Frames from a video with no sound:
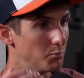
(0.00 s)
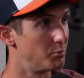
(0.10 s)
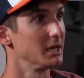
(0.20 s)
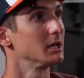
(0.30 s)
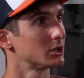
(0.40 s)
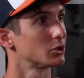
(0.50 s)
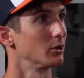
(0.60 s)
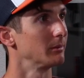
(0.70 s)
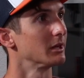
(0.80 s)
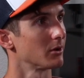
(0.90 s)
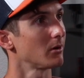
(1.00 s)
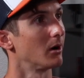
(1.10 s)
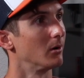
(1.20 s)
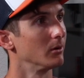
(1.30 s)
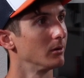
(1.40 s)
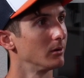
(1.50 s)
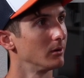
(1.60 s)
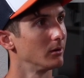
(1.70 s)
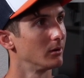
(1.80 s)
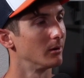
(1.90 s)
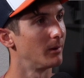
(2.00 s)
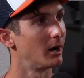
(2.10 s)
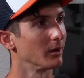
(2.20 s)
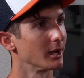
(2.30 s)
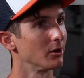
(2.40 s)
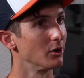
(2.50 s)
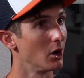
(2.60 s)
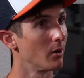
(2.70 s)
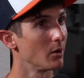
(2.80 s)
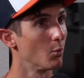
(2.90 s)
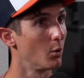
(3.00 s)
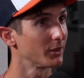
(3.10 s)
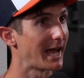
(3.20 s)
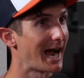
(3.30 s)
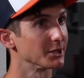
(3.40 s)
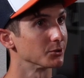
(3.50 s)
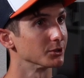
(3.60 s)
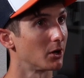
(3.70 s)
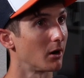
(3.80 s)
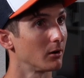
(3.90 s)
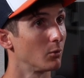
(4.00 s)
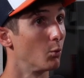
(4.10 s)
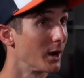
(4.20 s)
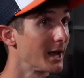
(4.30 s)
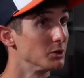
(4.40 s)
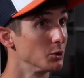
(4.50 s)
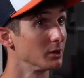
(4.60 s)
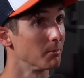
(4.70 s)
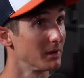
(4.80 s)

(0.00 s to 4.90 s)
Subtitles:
being extremely thorough about knowing what the hazards are, what I'm doing to